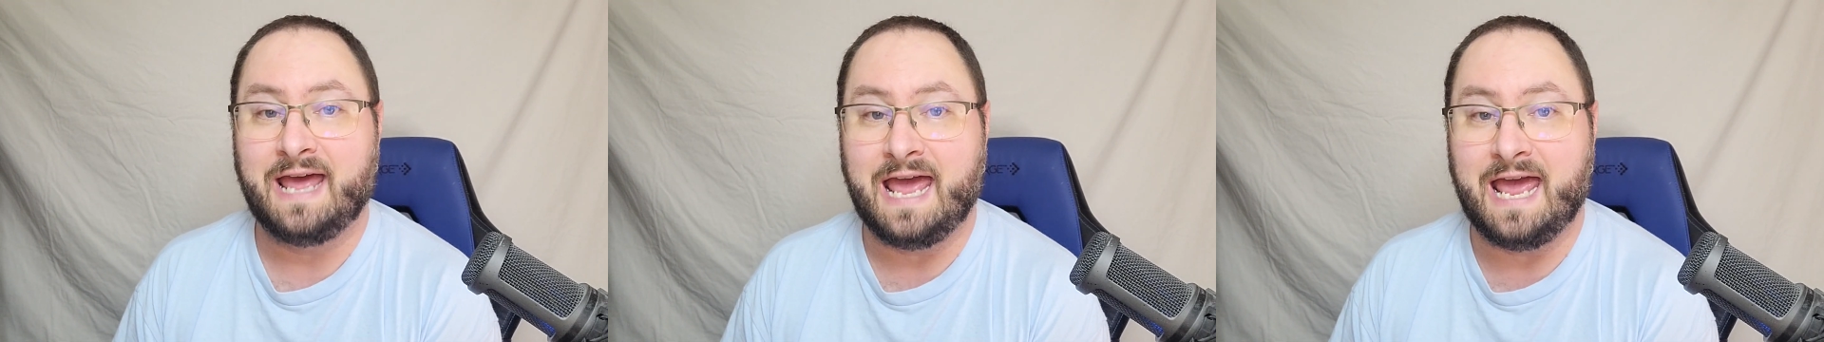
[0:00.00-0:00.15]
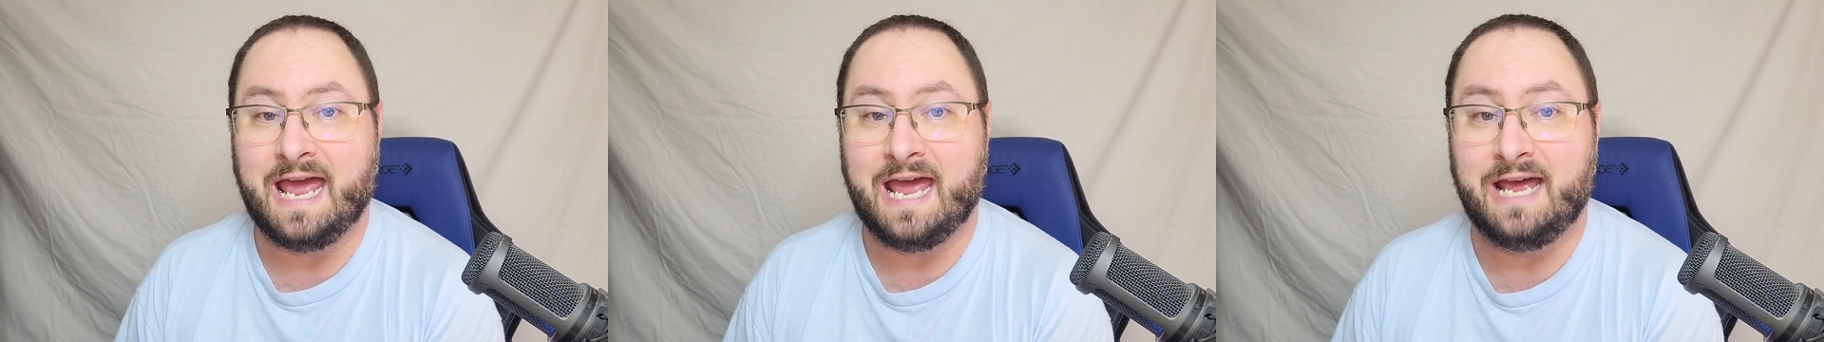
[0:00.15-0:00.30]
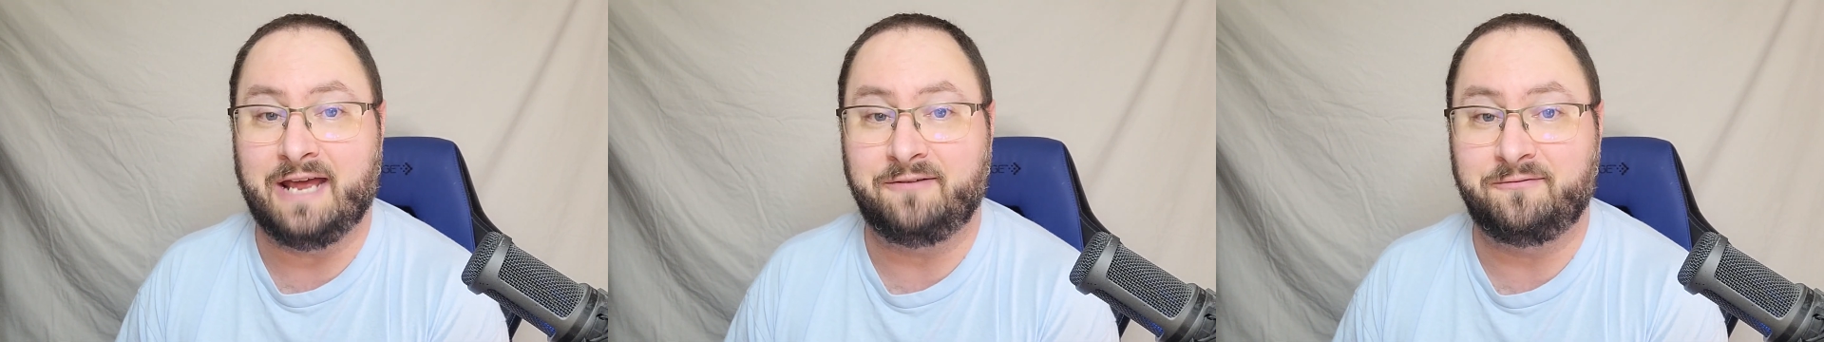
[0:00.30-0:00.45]

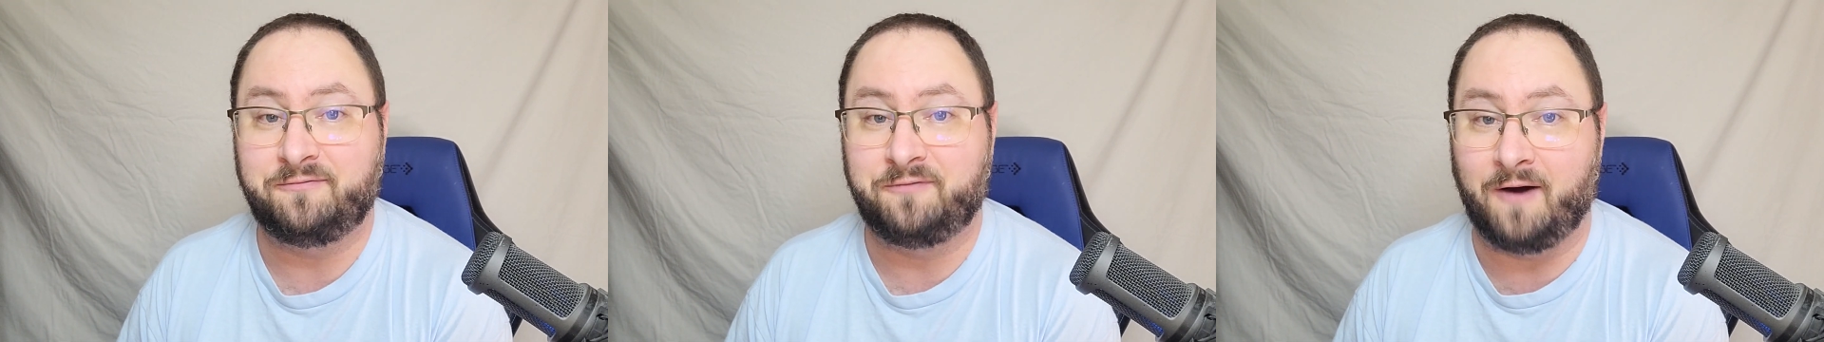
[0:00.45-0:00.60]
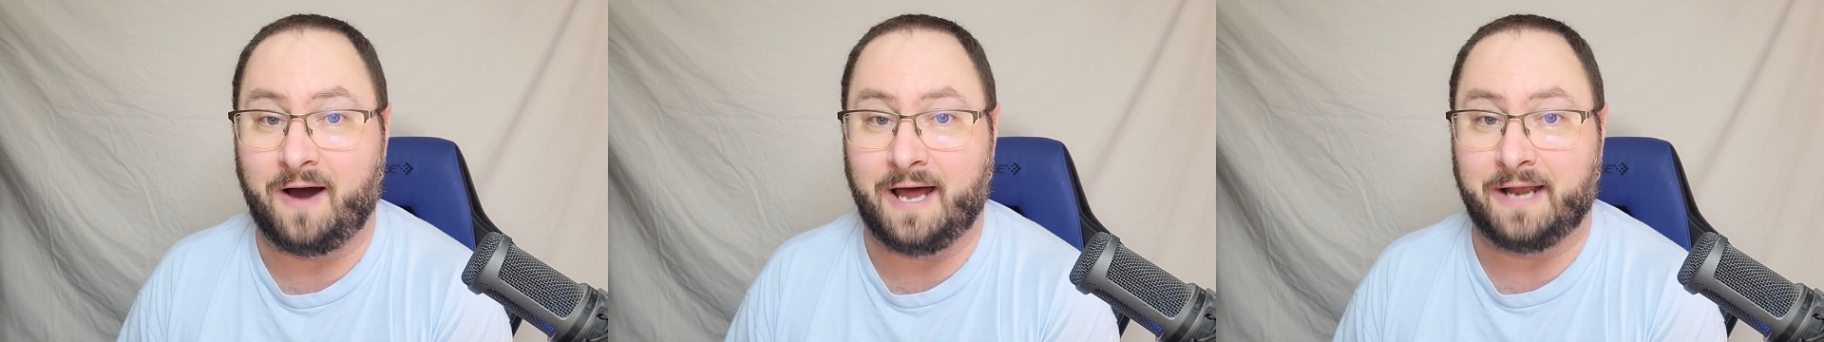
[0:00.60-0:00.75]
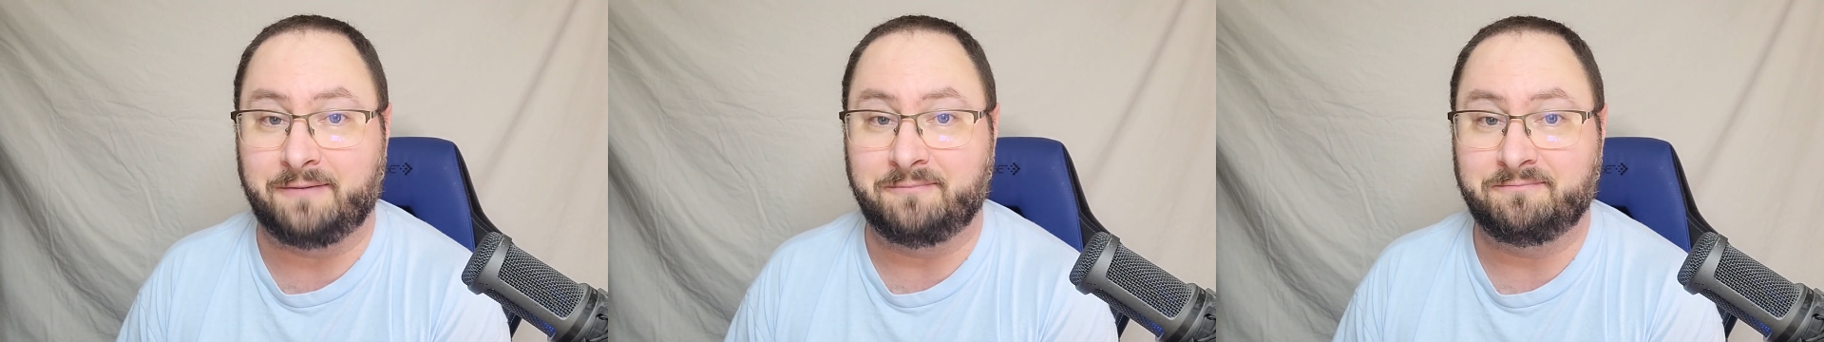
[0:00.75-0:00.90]
and
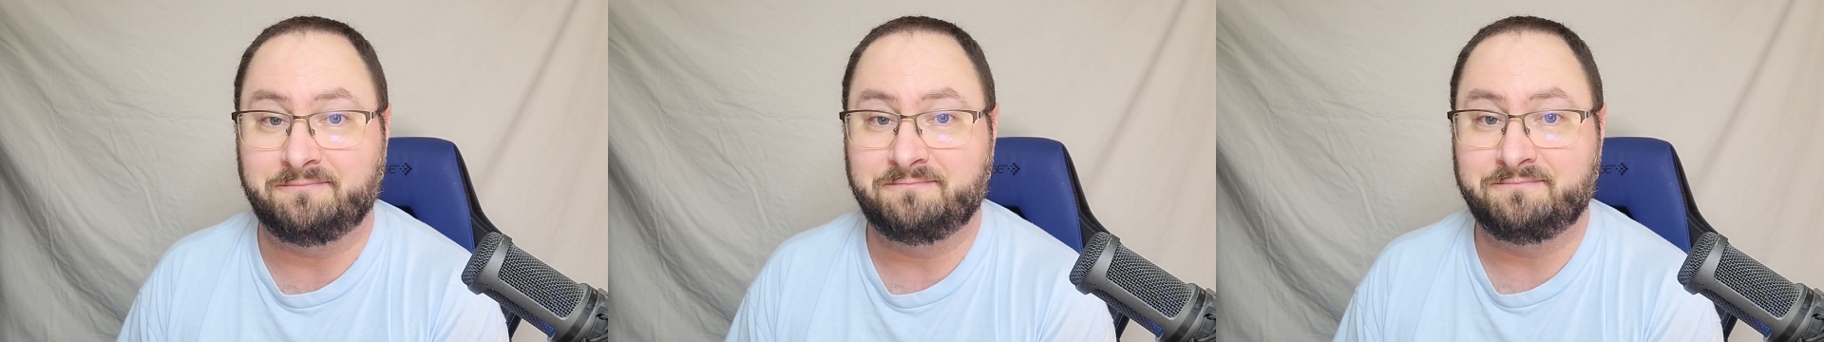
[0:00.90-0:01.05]
fun.